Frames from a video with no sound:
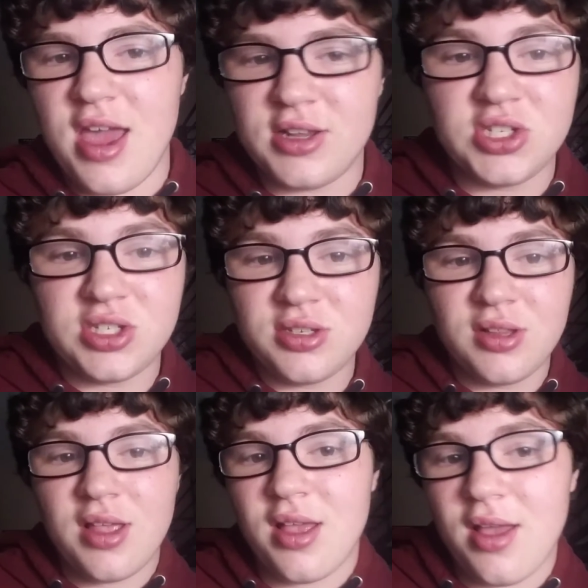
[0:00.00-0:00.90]

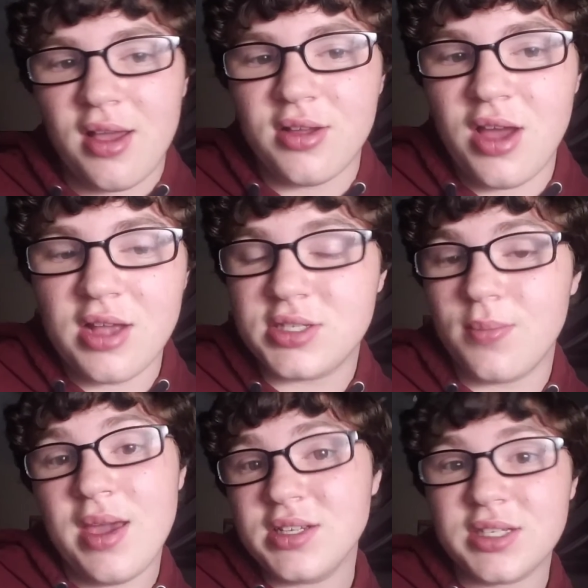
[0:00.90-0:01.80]
It's
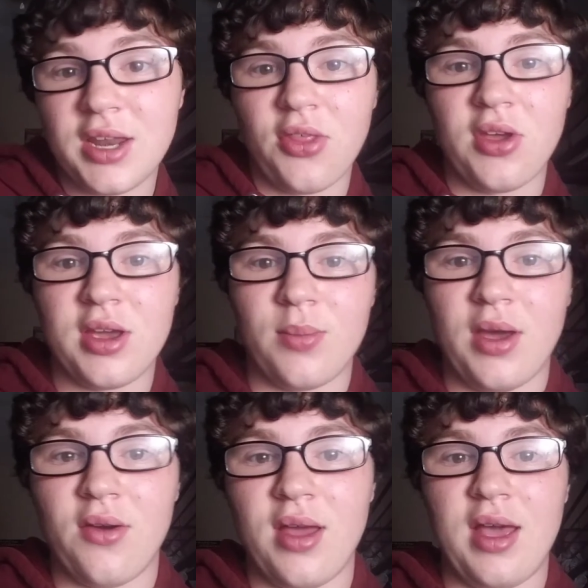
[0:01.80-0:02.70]
amazing to think
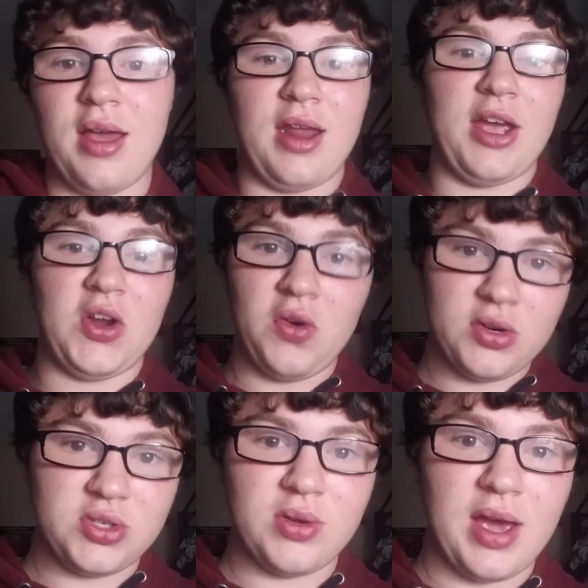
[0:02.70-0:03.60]
about, and I
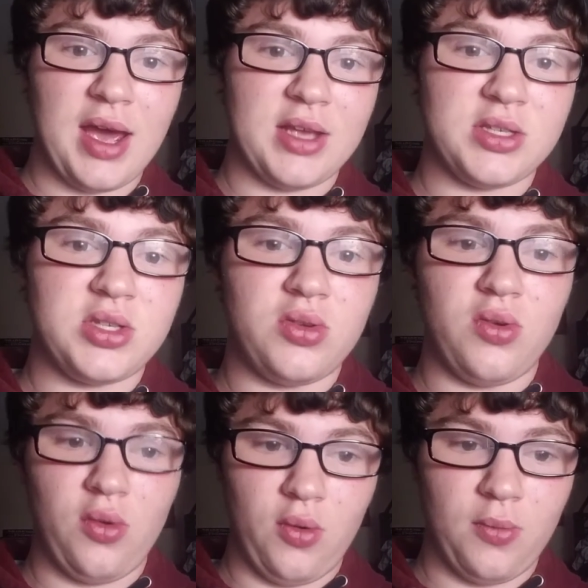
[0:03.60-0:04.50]
encourage you guys
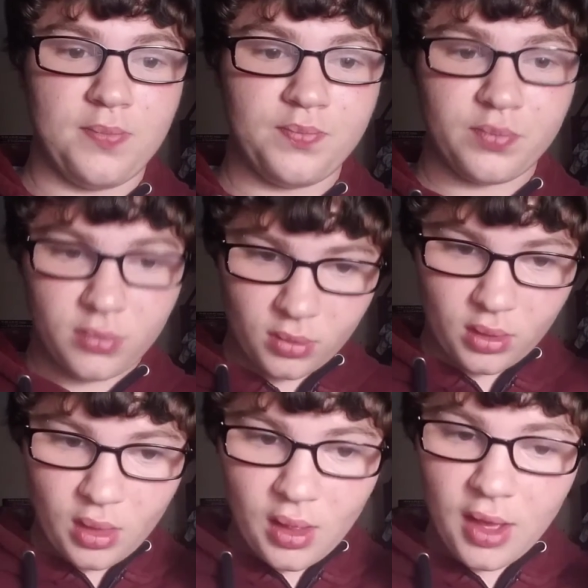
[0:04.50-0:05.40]
to
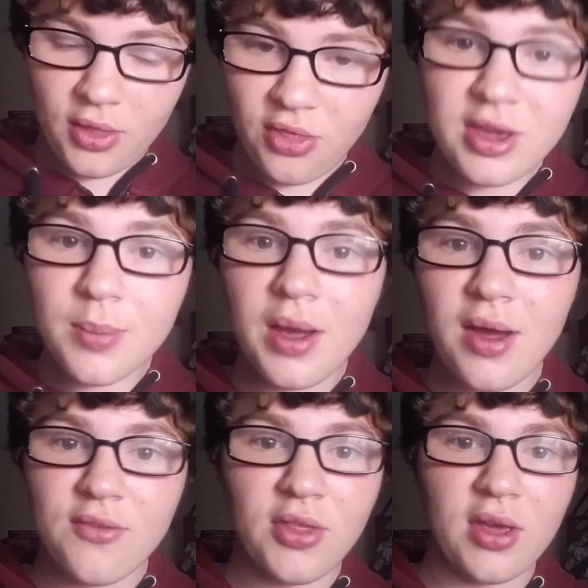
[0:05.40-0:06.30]
think
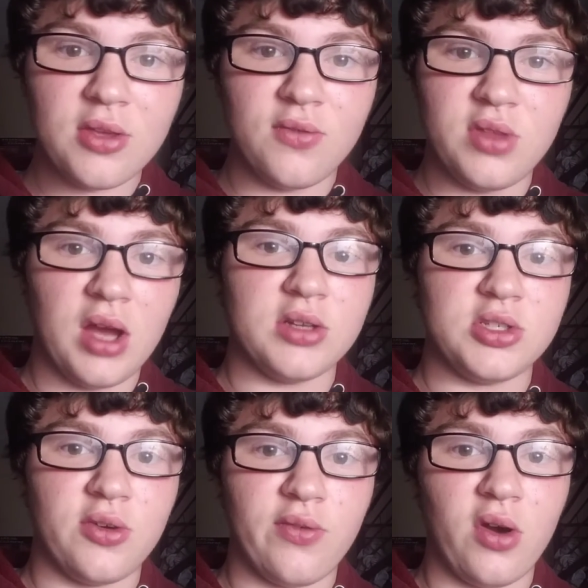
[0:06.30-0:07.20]
about everything you've done
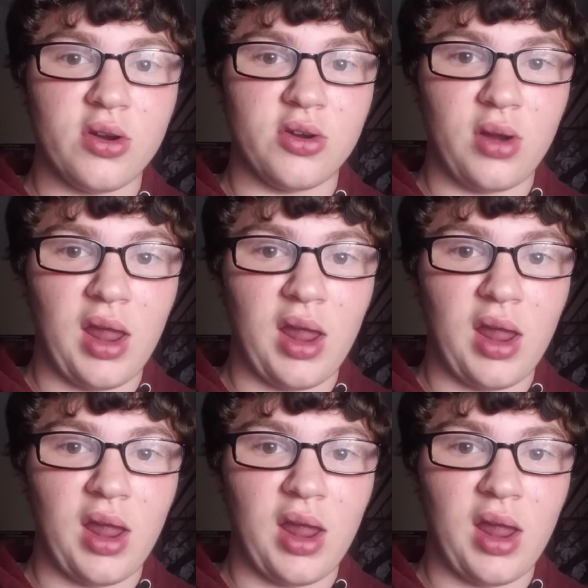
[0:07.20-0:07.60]
so far in your